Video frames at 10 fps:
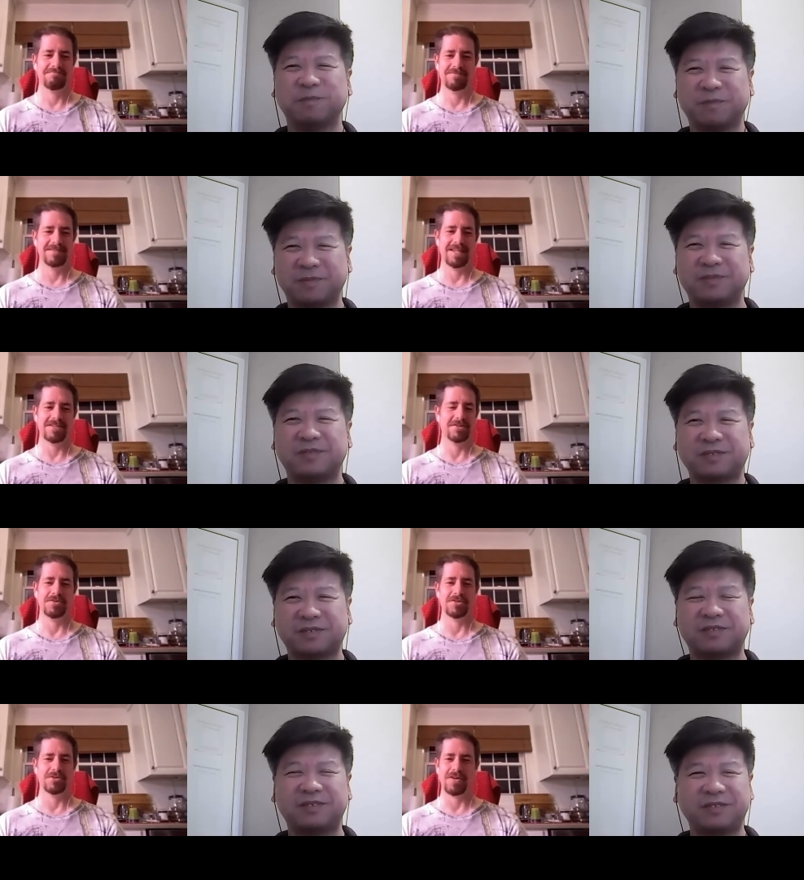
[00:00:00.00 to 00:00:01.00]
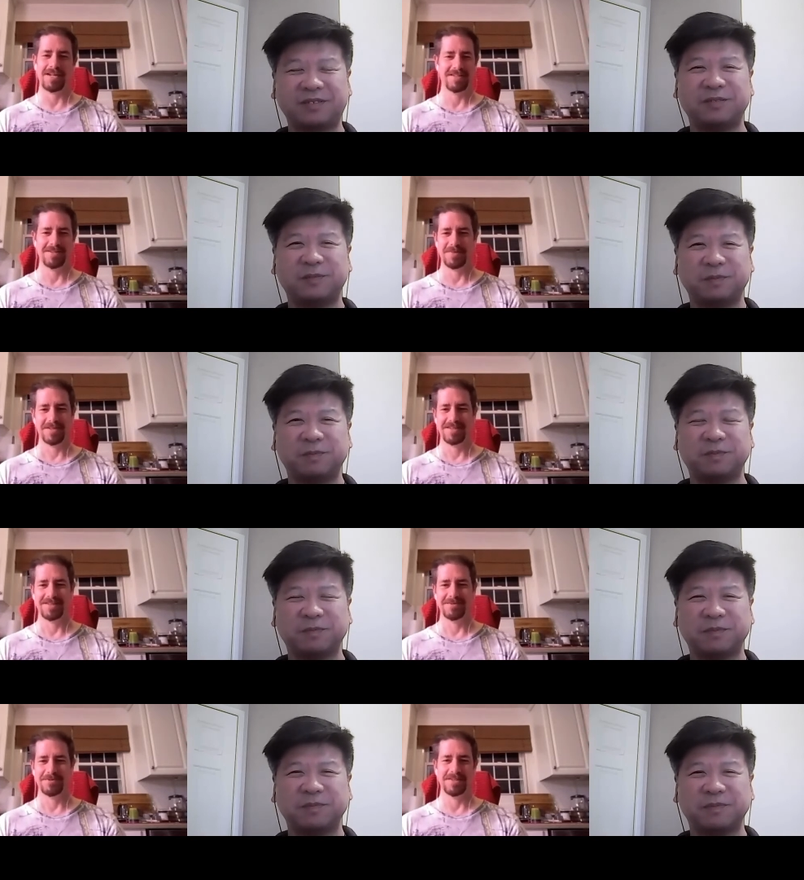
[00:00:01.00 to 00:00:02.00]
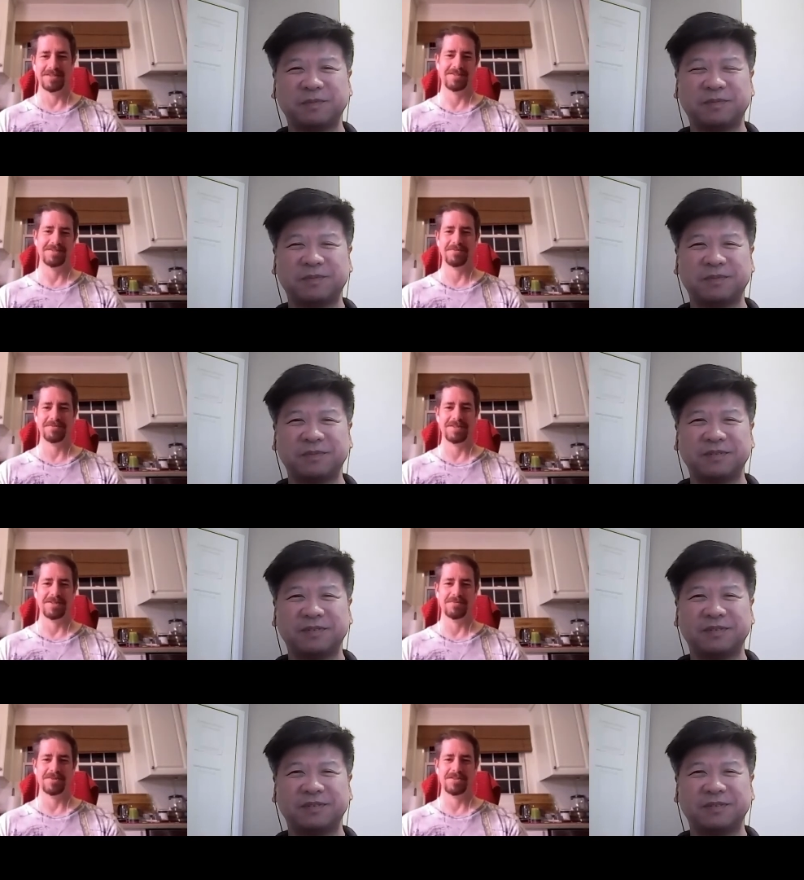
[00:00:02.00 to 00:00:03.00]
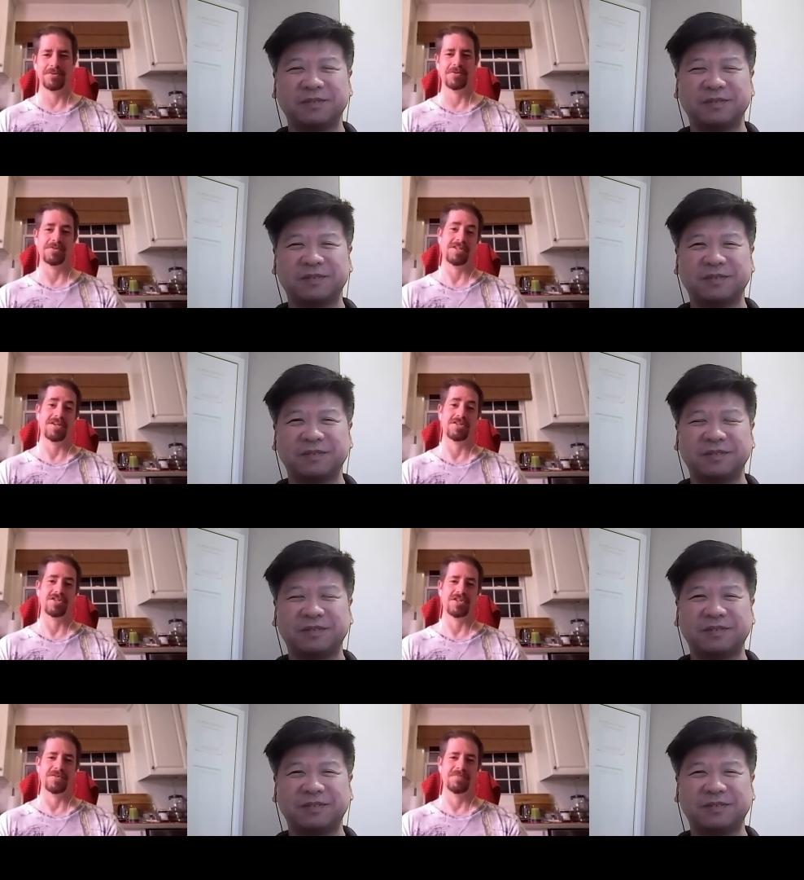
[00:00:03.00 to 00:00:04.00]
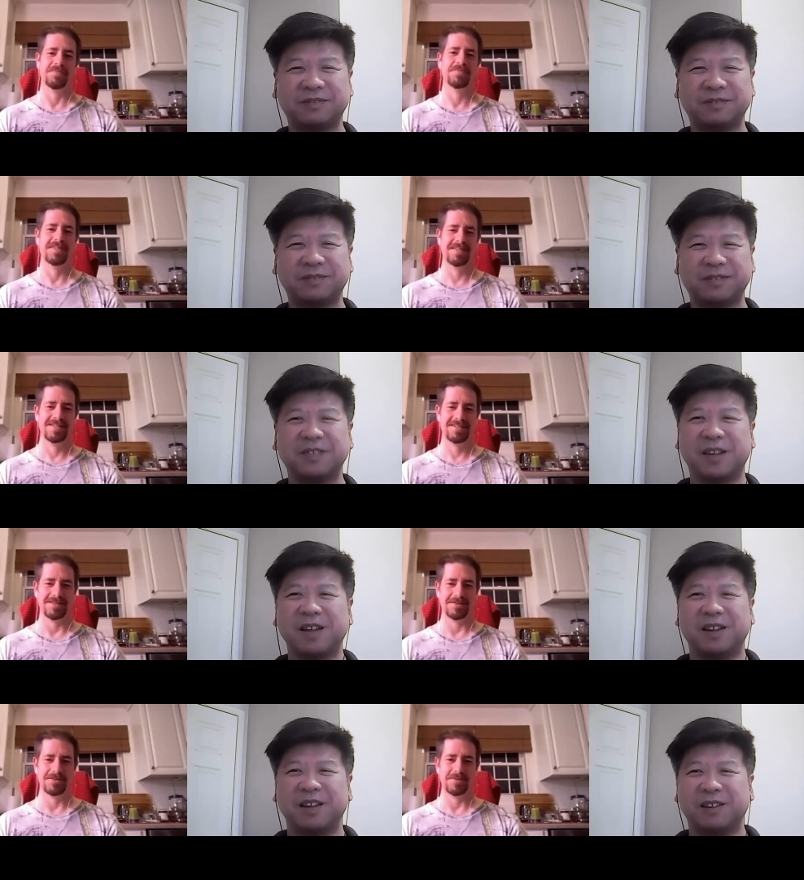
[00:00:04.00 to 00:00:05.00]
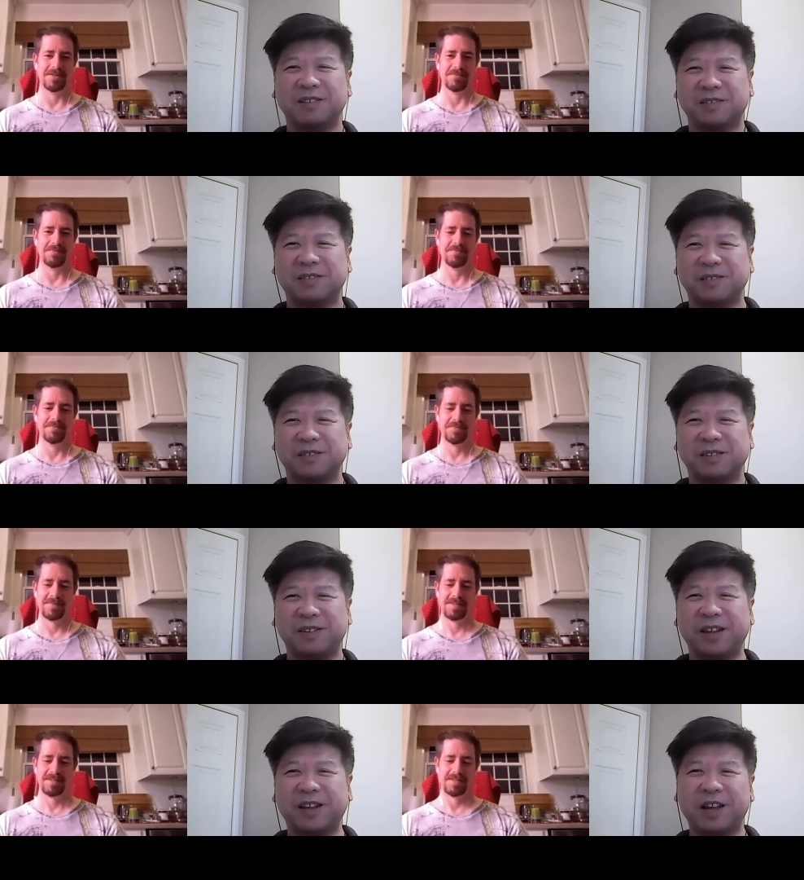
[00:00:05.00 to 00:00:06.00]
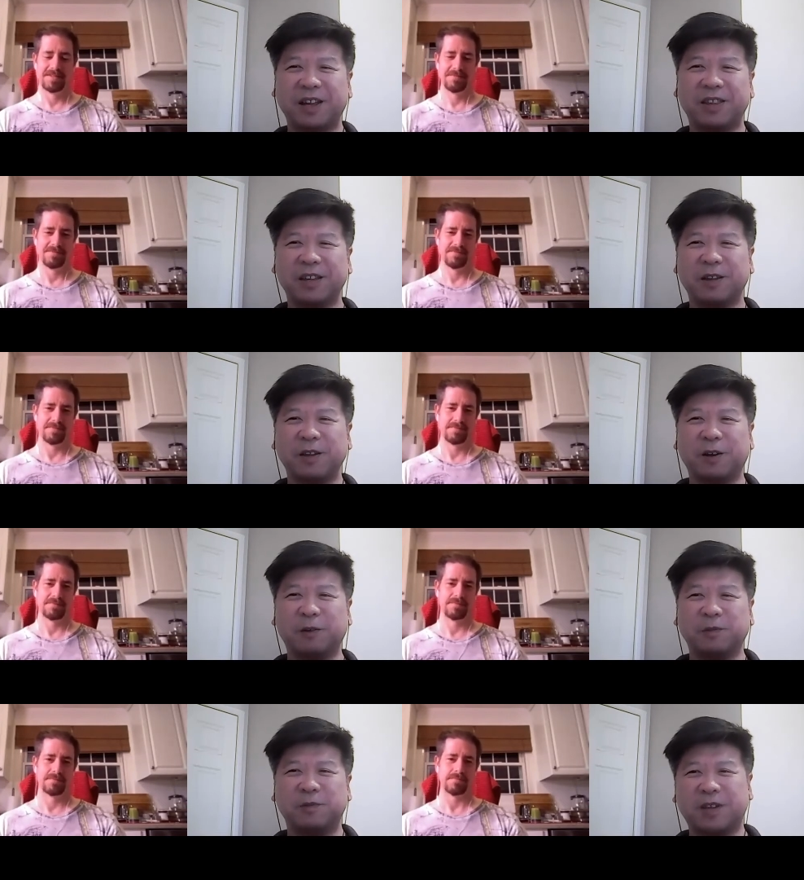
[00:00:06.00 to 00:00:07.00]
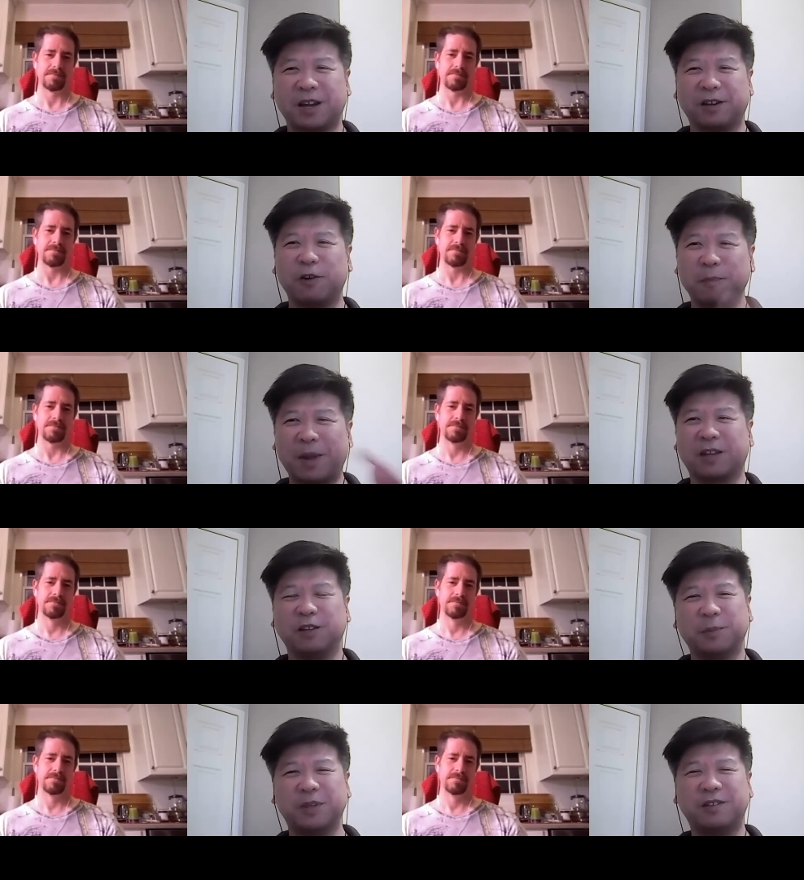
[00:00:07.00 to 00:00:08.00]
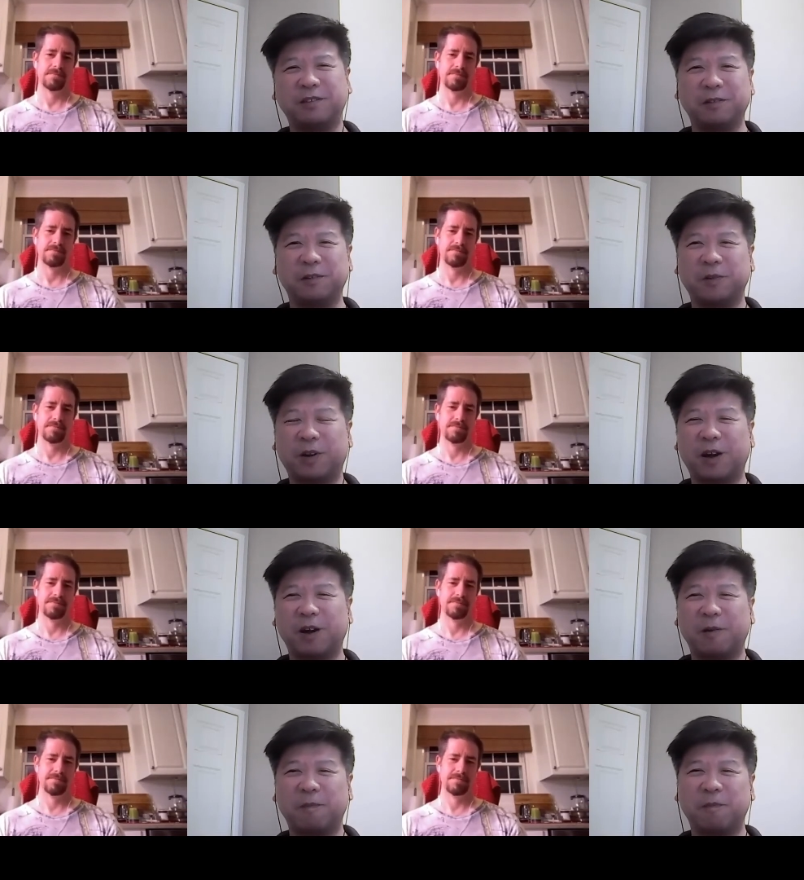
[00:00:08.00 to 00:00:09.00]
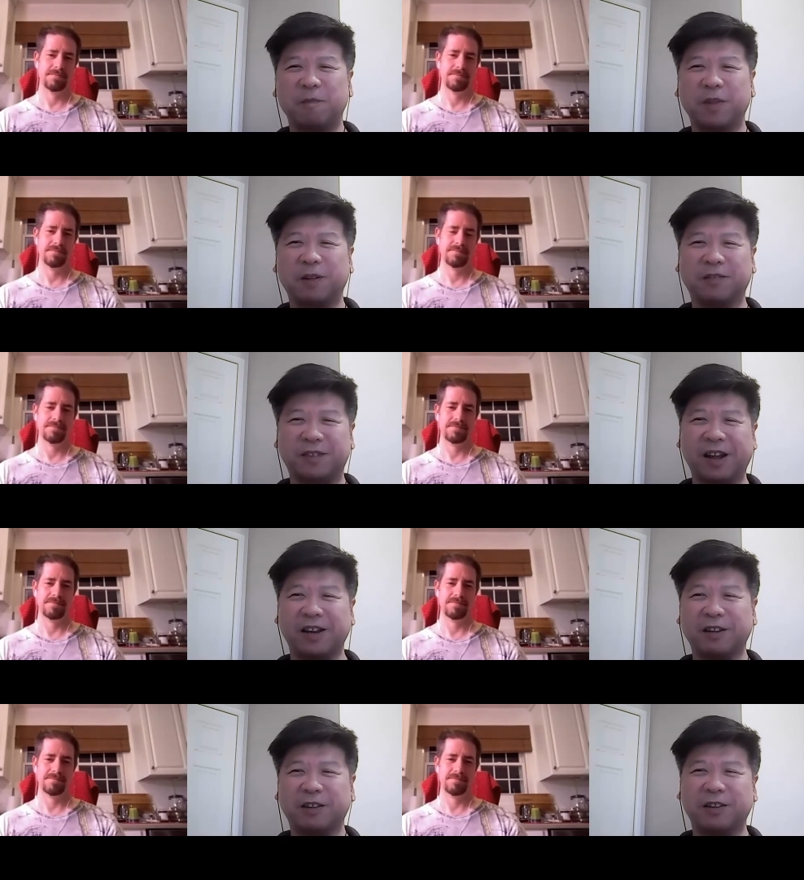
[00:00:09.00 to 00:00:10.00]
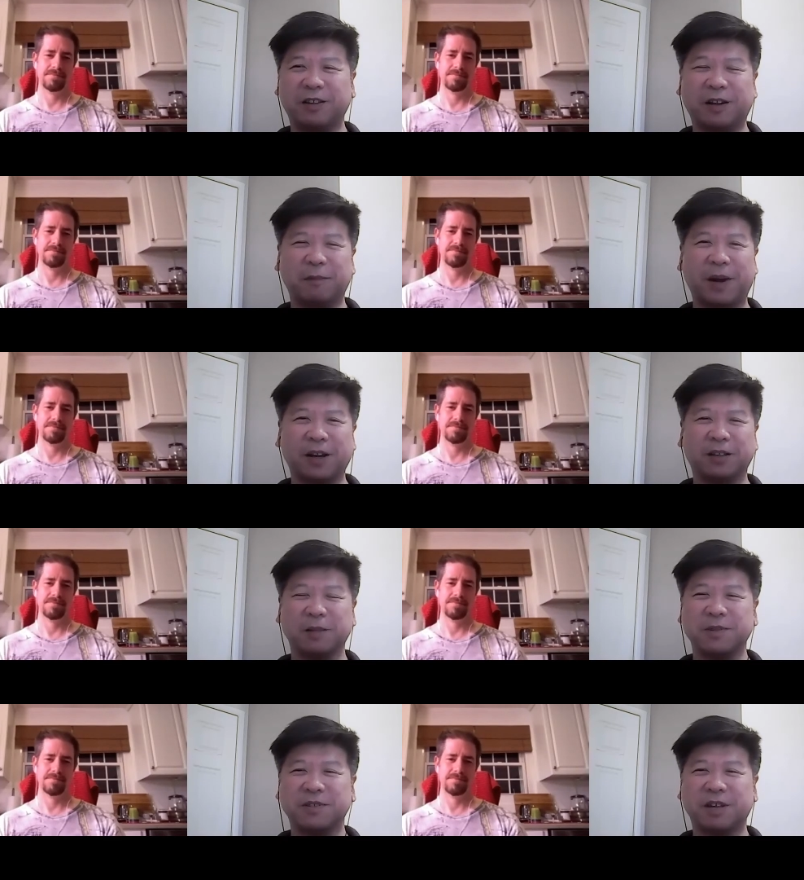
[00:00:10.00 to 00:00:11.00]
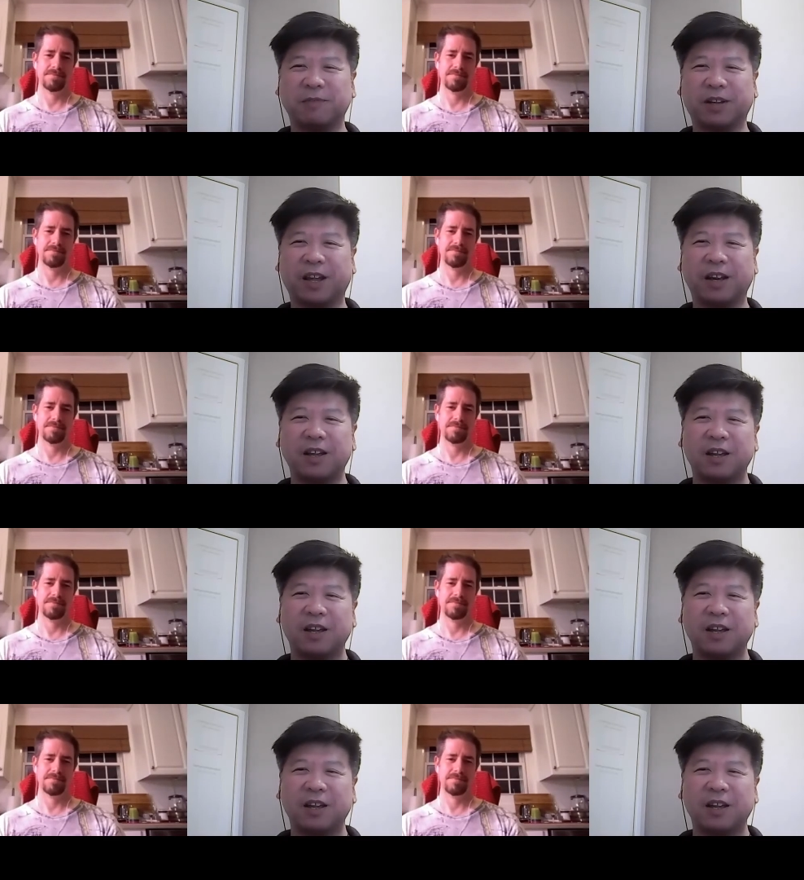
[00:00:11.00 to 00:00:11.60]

Speaker 1: gets too distracted by all this, you know, all the sideshow, so to speak.
Speaker 2: Yeah, I think you know, kind of going back a little bit to um, you know the idea of the apocalypse and stuff like that.